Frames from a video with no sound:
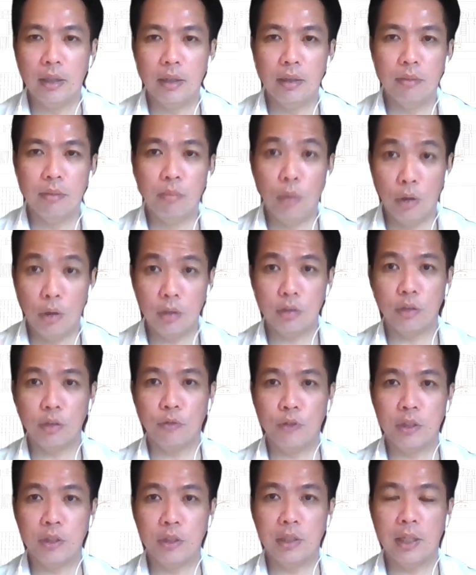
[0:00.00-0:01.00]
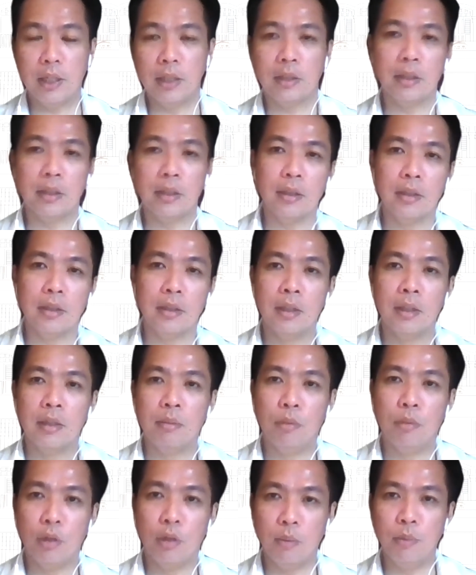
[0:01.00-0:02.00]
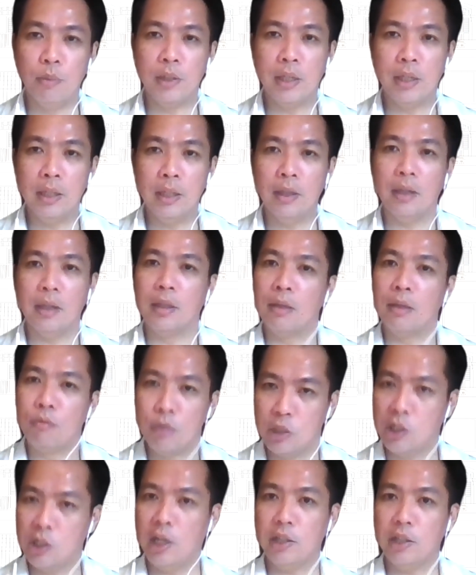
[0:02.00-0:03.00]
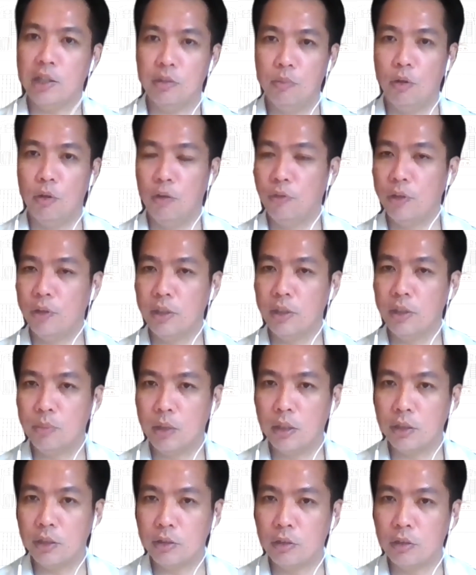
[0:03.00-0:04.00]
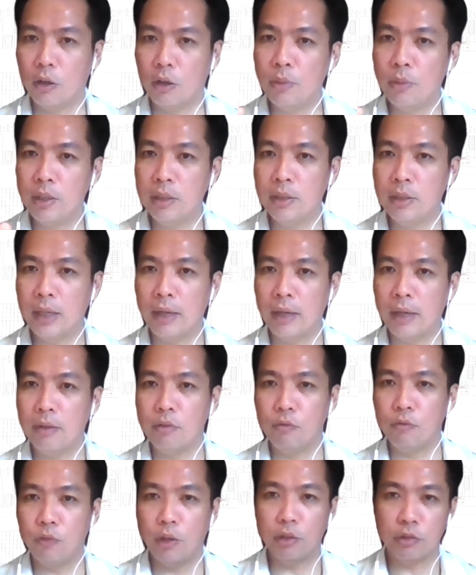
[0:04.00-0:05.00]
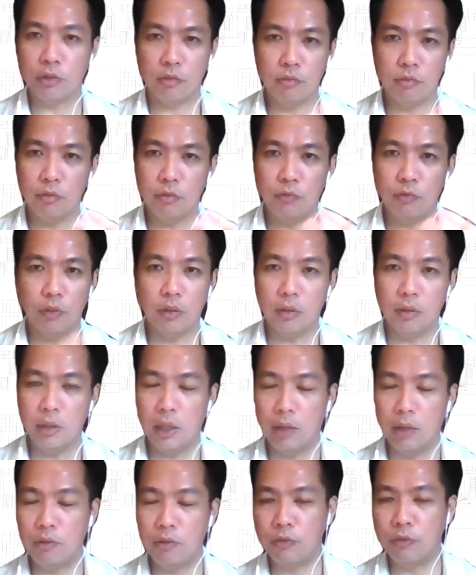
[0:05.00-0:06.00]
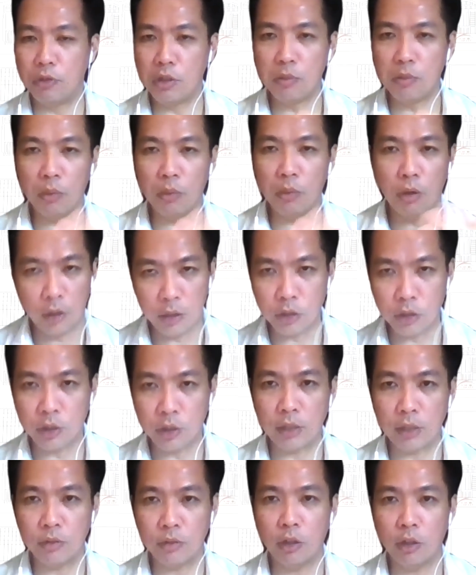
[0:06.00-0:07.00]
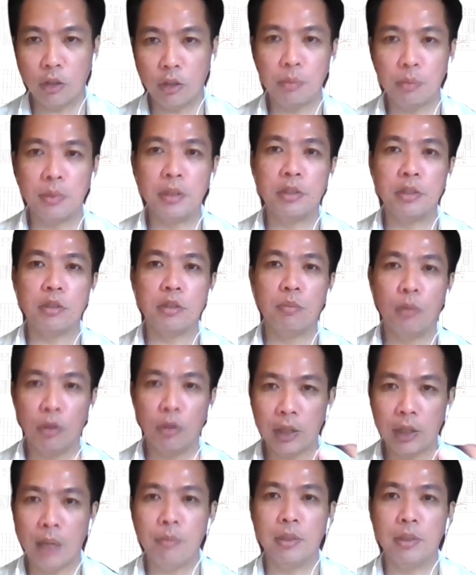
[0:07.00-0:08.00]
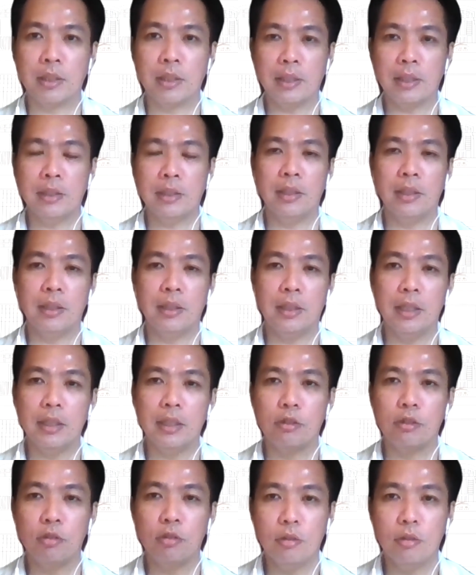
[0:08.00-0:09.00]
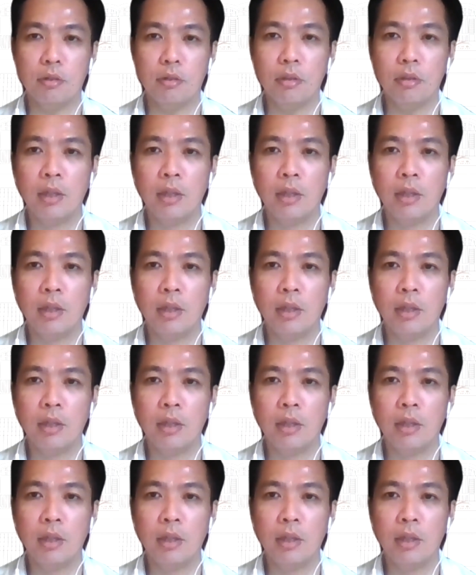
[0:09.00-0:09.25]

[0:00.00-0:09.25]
more sophisticated, more complicated, and then we charge more for it, because normally that involves reviewing more contractual documents, more time discussing the case. So